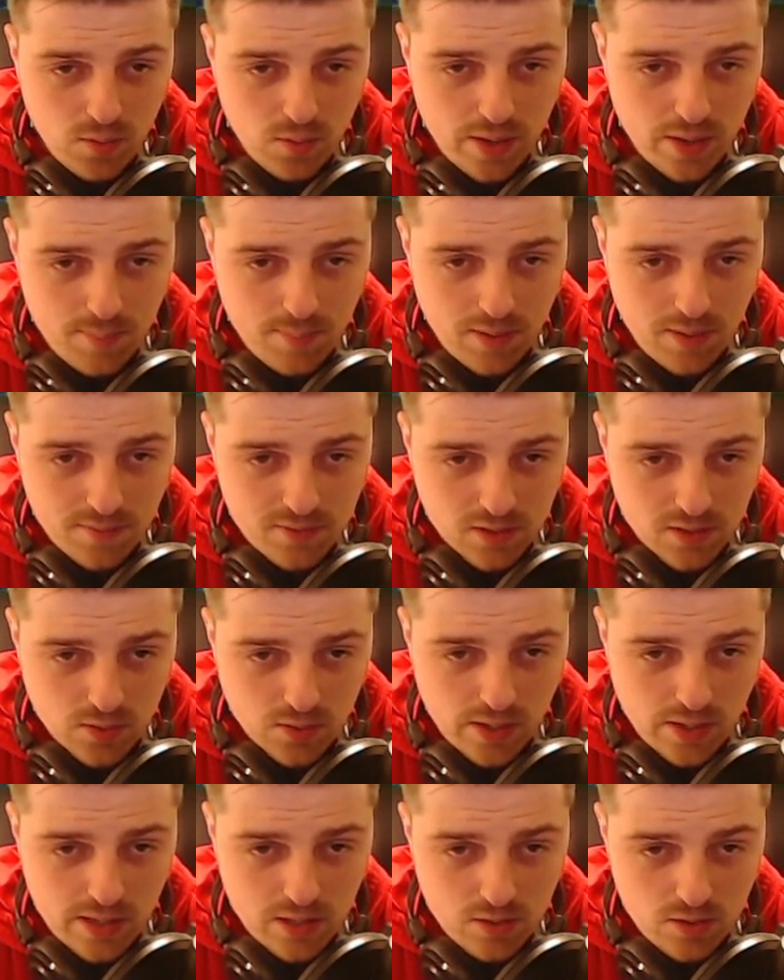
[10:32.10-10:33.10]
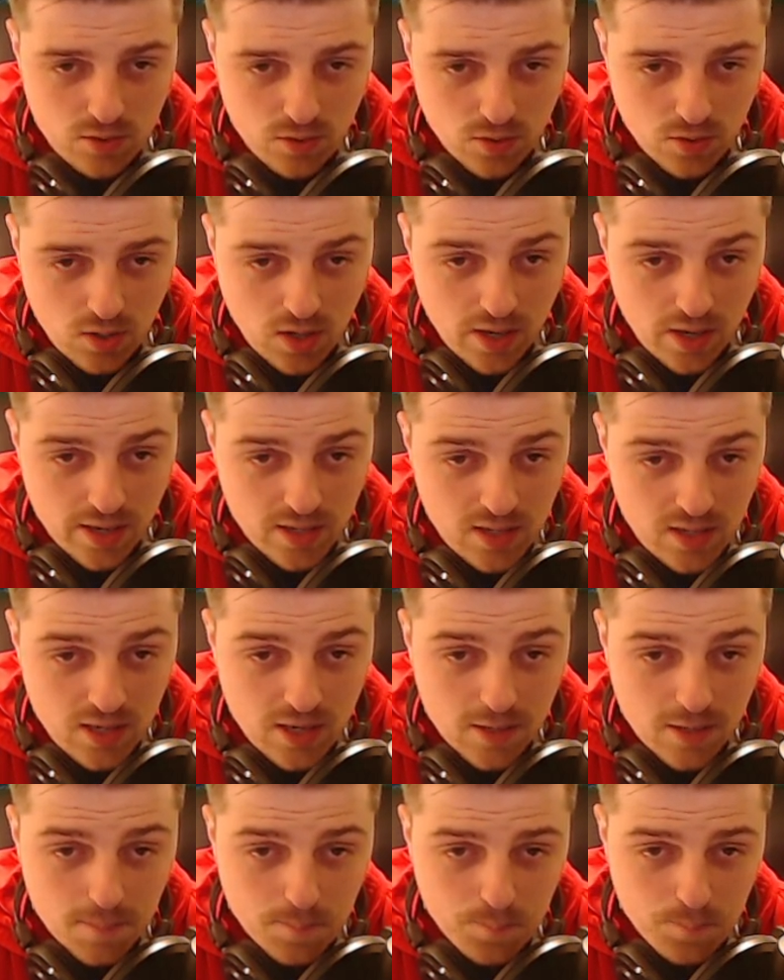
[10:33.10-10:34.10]
after creating a new high
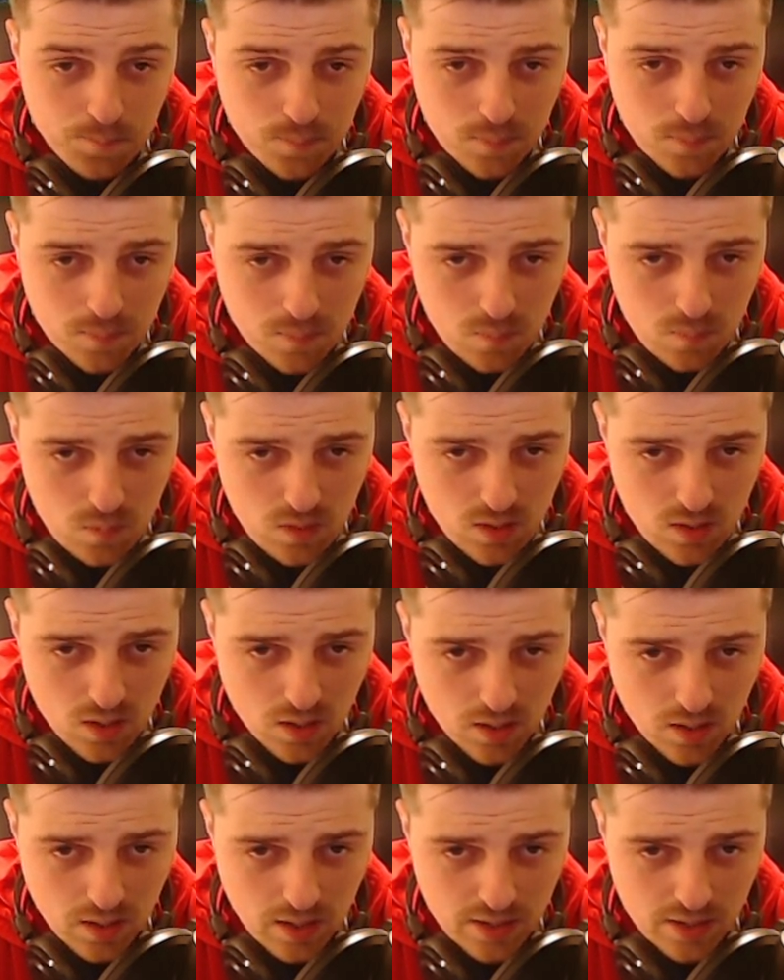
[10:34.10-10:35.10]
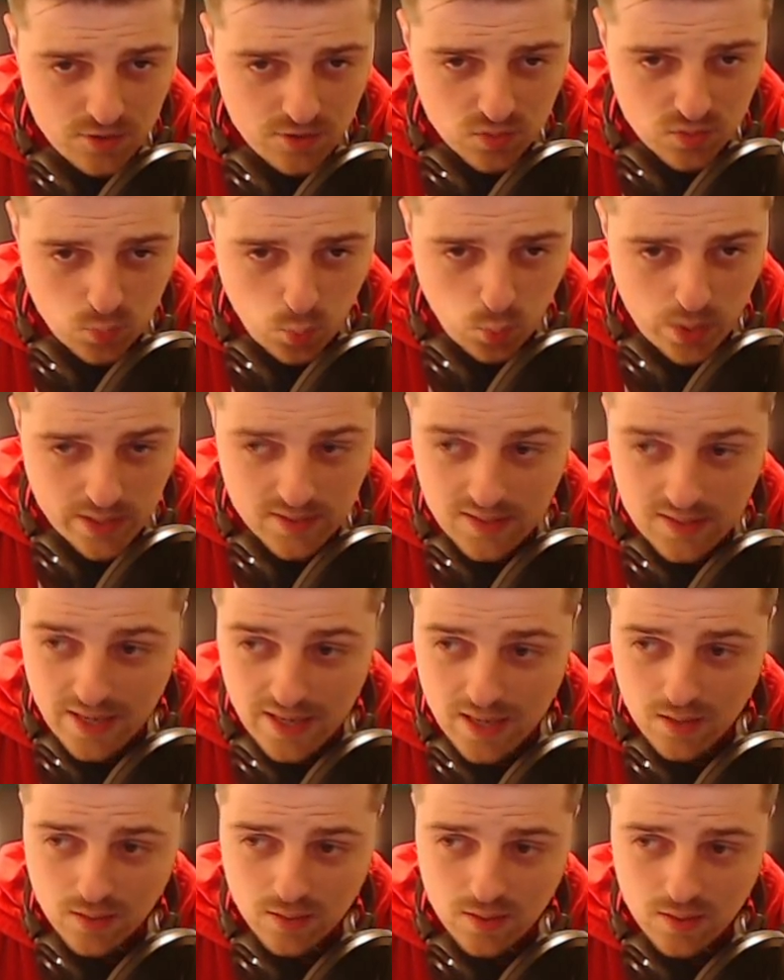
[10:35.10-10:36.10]
here, it just wicks
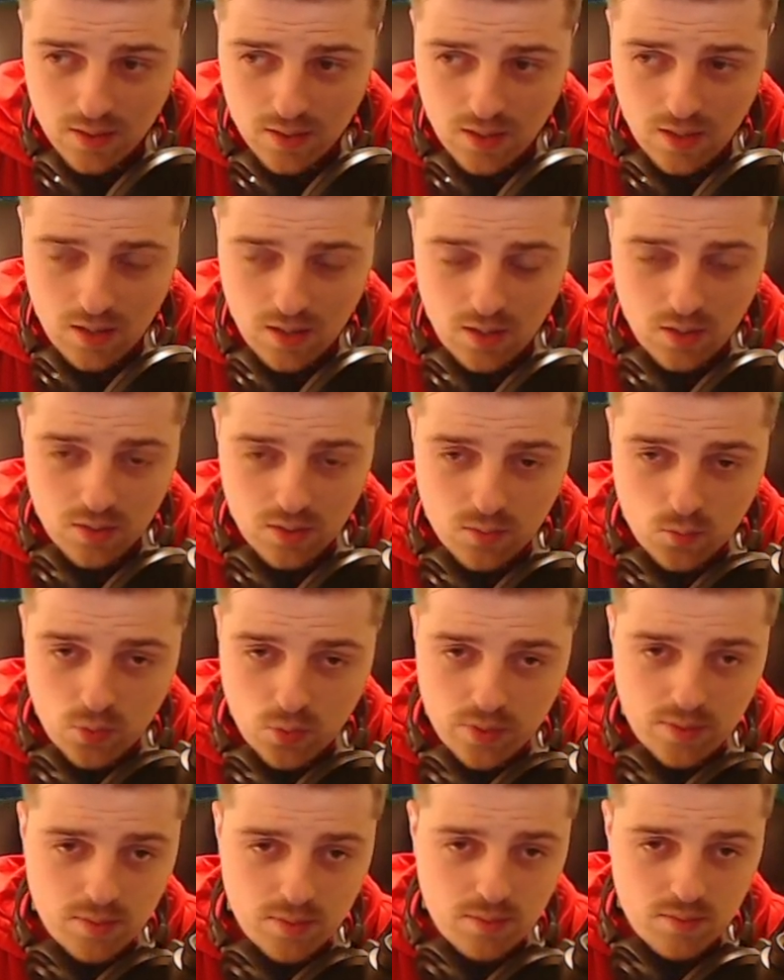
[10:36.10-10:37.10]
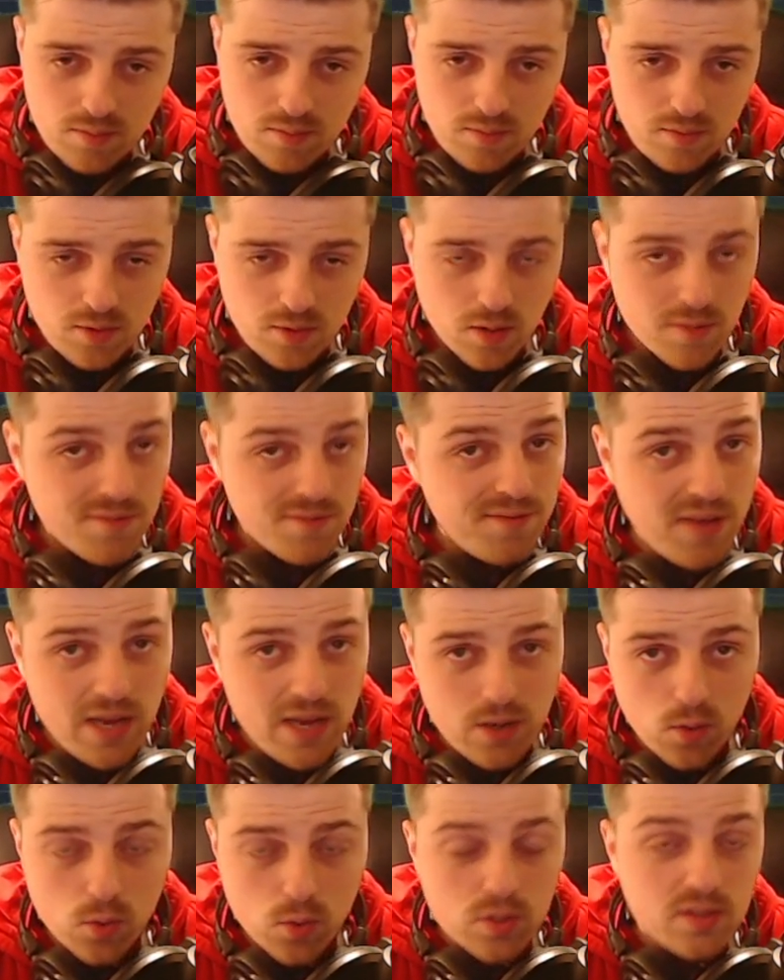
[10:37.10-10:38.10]
down with, you know,
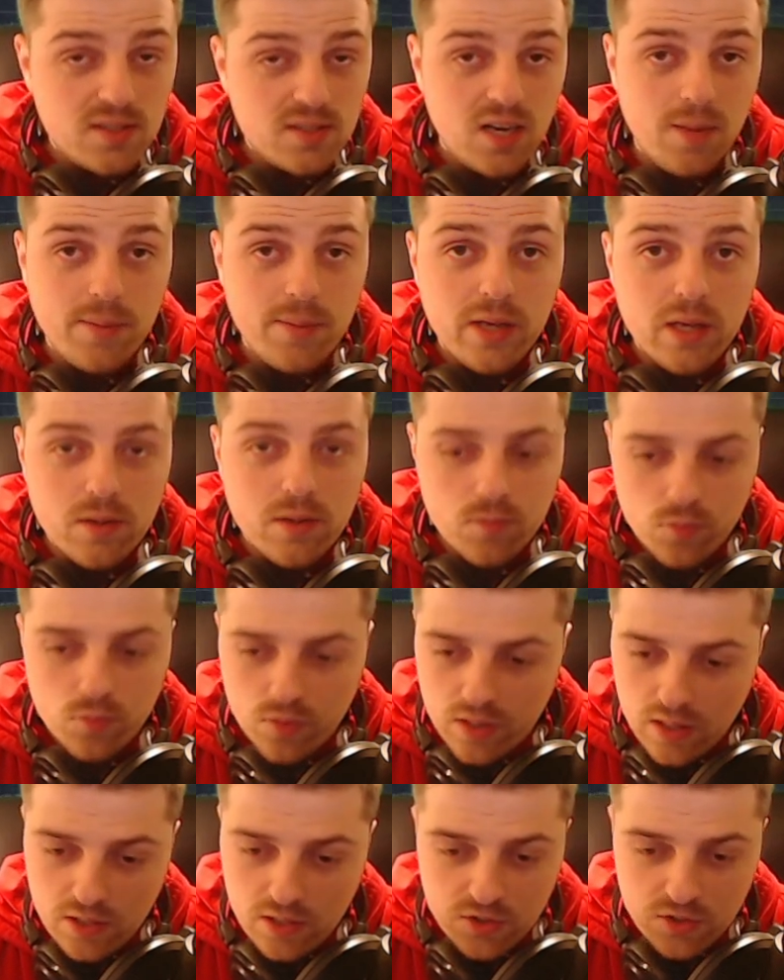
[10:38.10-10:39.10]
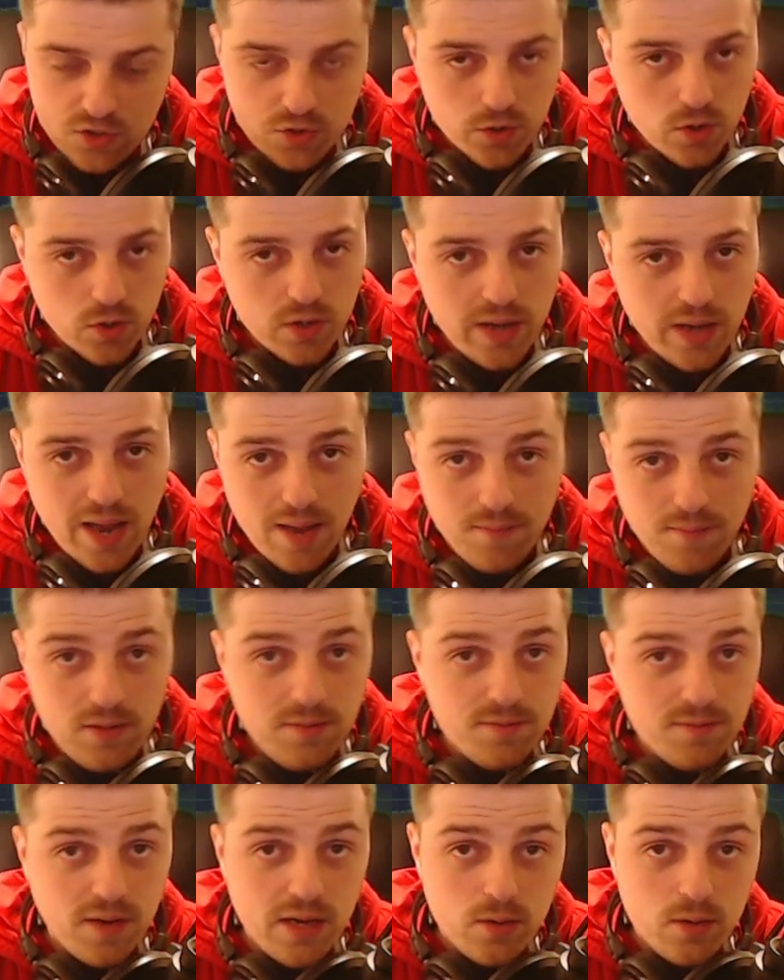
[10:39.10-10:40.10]
fake orders coming in. Really strong, heavy
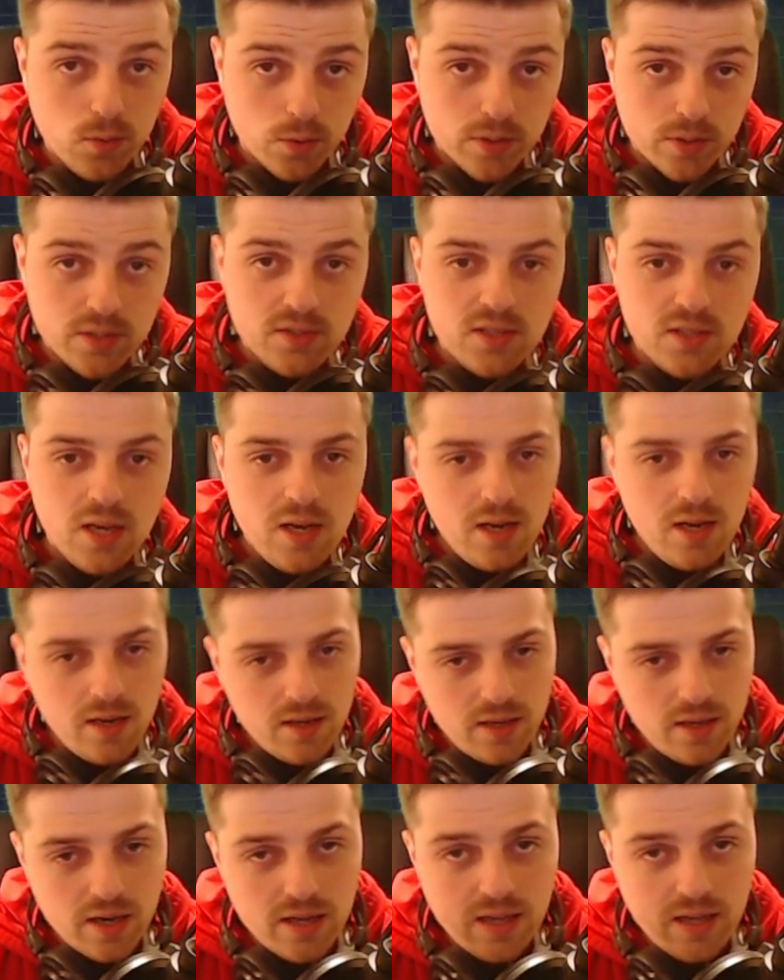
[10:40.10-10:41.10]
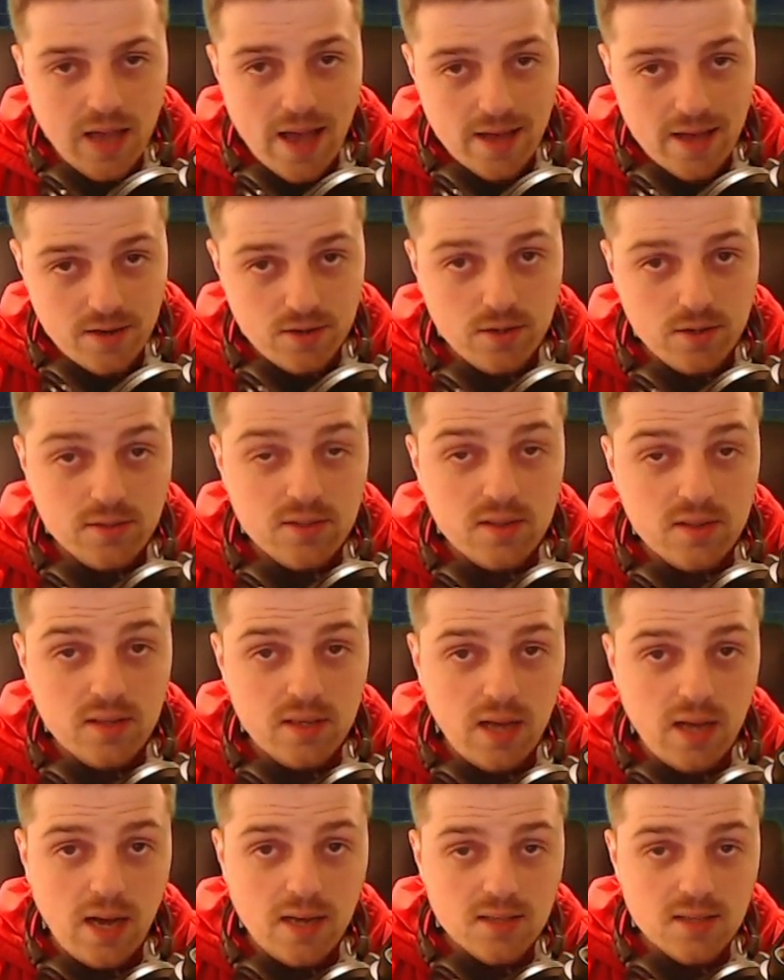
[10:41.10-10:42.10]
fake orders getting added onto the
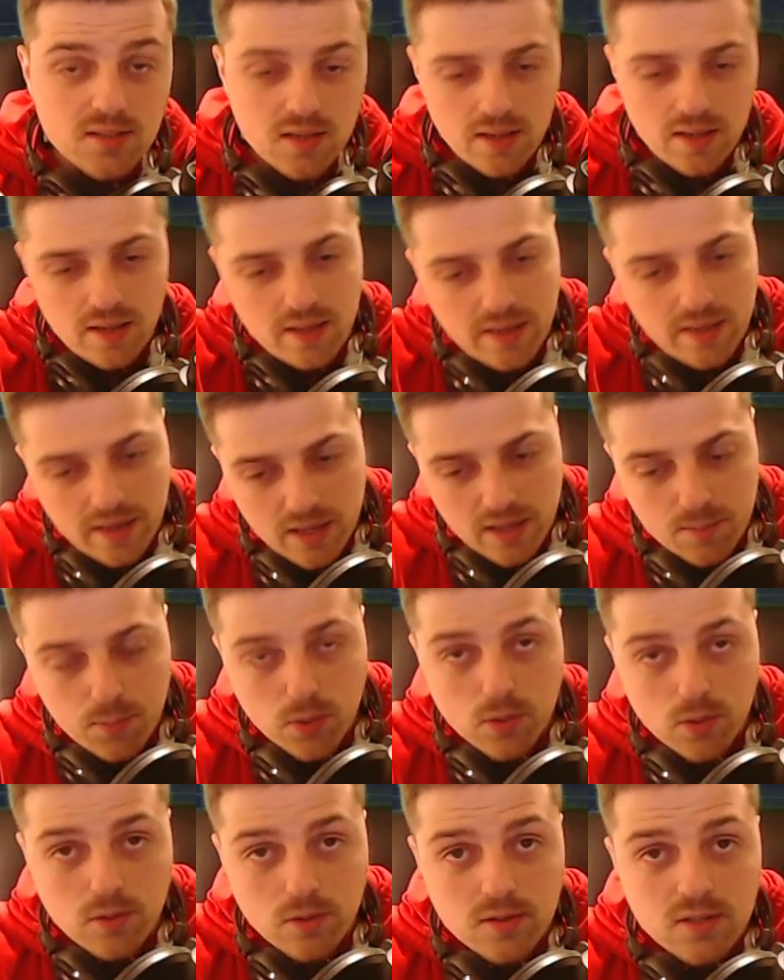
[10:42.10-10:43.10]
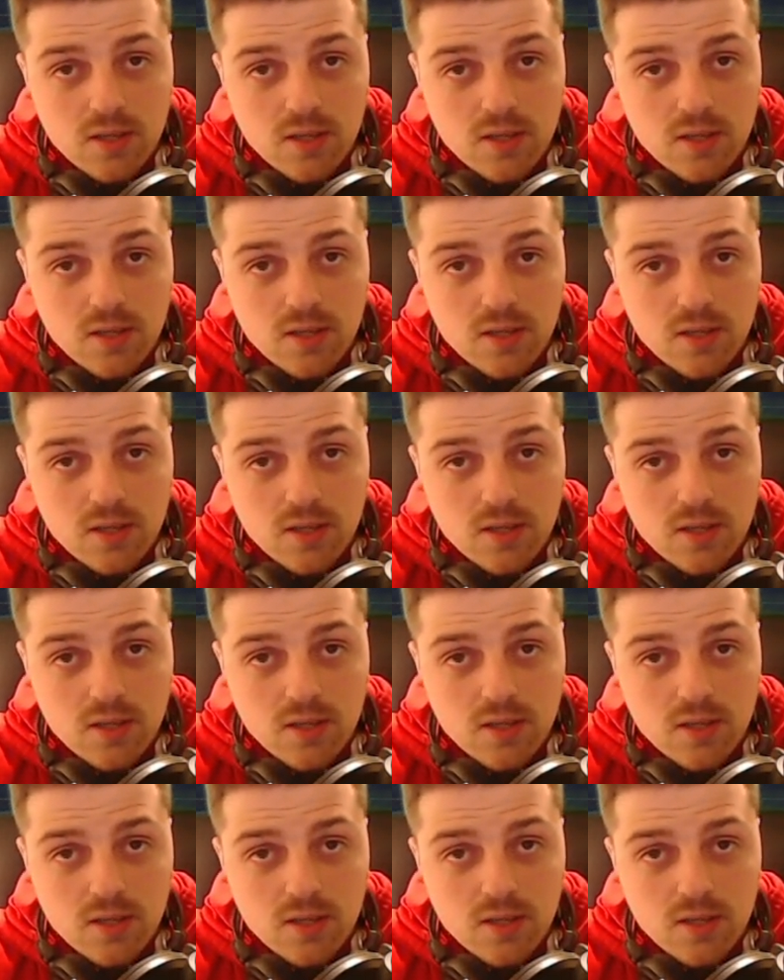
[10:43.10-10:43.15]
ask and then getting pulled.